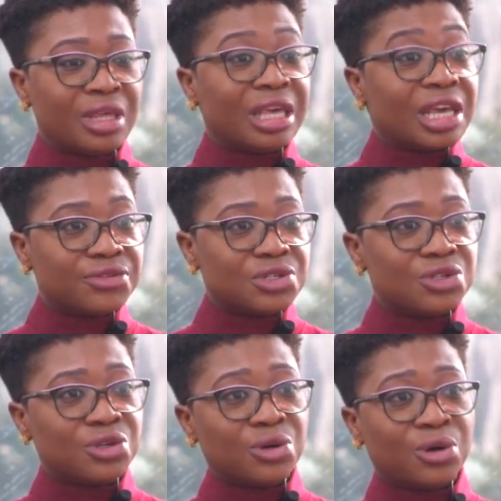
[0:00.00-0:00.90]
give to
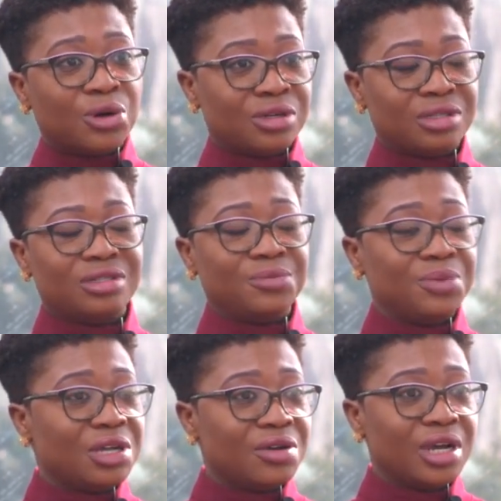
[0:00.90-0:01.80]
your
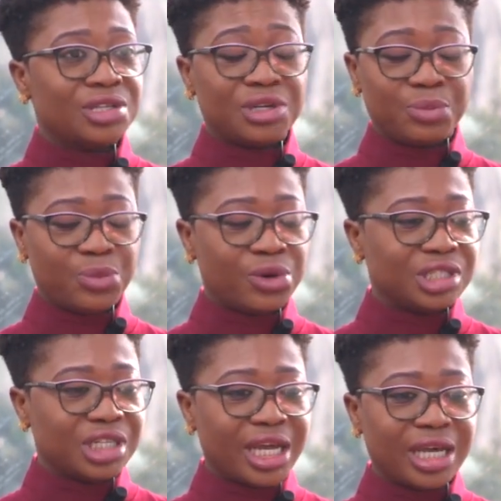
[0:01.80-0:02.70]
superiors or the
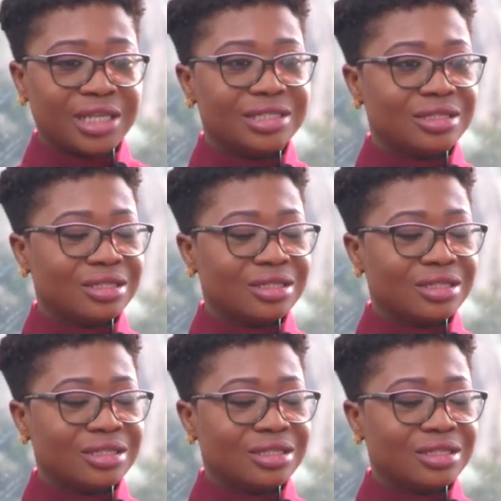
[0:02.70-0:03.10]
projects,